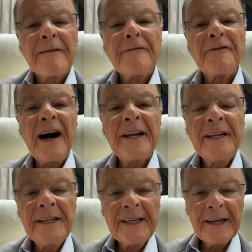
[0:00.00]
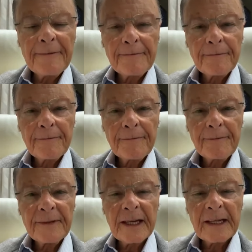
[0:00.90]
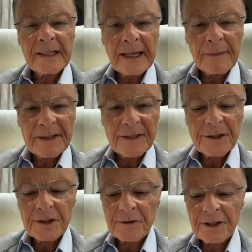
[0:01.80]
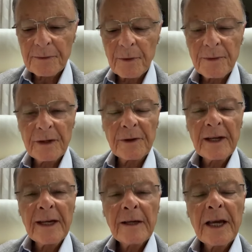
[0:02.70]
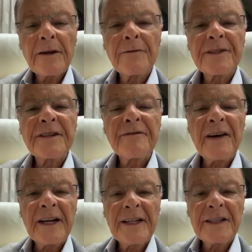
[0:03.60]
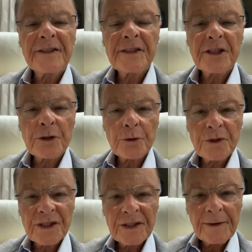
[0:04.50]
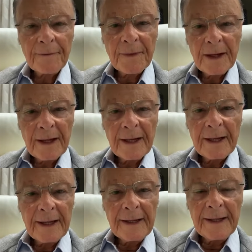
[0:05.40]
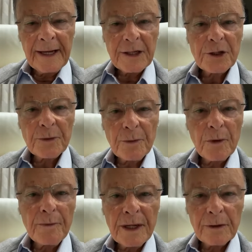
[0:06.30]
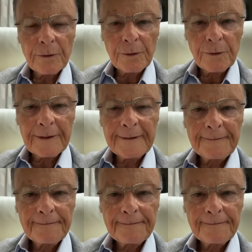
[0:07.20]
What would you do, you who are watching me, what would you do if Jesus right now,